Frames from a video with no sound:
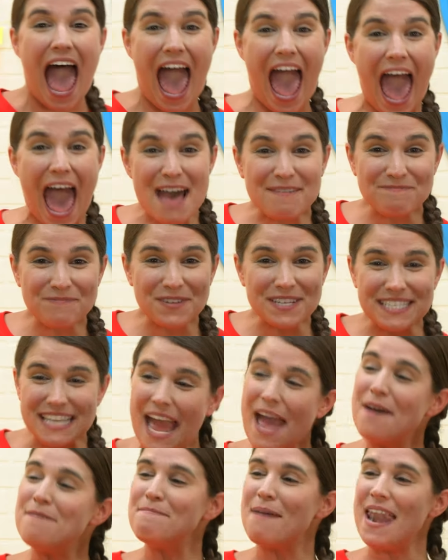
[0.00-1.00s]
apples
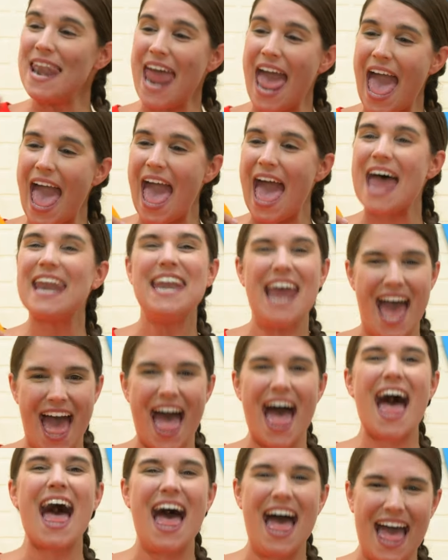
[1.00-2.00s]
and
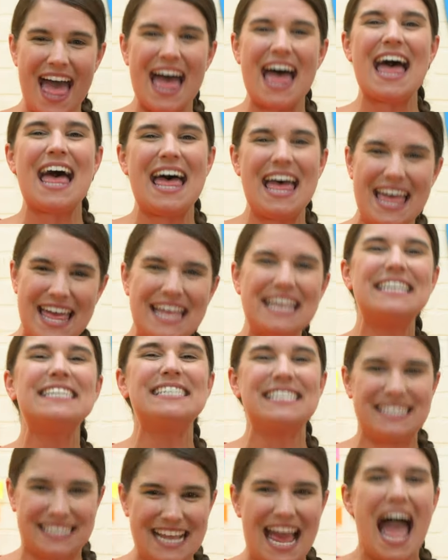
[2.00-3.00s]
bananas.